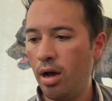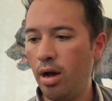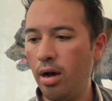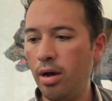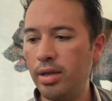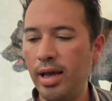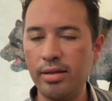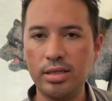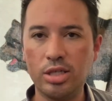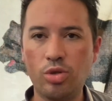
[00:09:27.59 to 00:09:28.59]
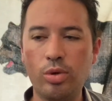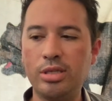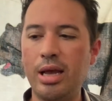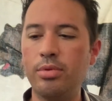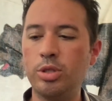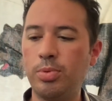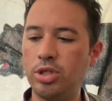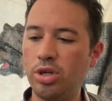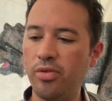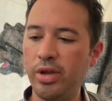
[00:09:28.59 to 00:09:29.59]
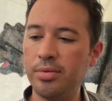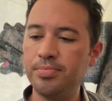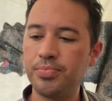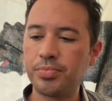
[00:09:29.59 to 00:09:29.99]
This is 3 tablets per serving.